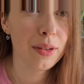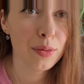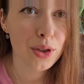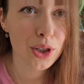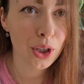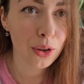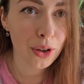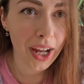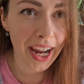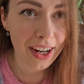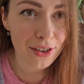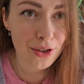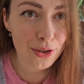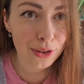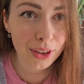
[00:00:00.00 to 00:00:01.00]
Let me show you
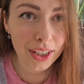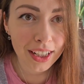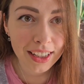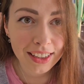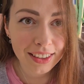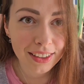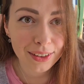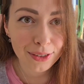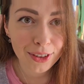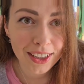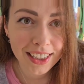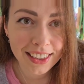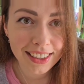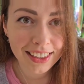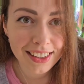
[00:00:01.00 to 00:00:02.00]
actually the
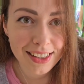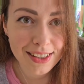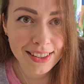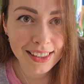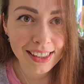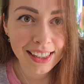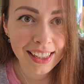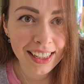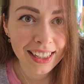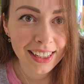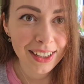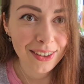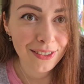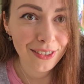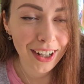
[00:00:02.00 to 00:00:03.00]
orchid that is
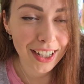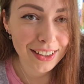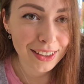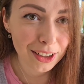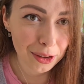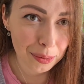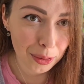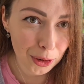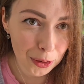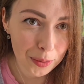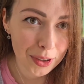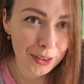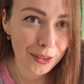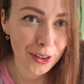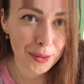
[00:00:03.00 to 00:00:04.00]
finally
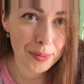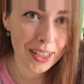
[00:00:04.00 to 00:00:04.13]
blooming for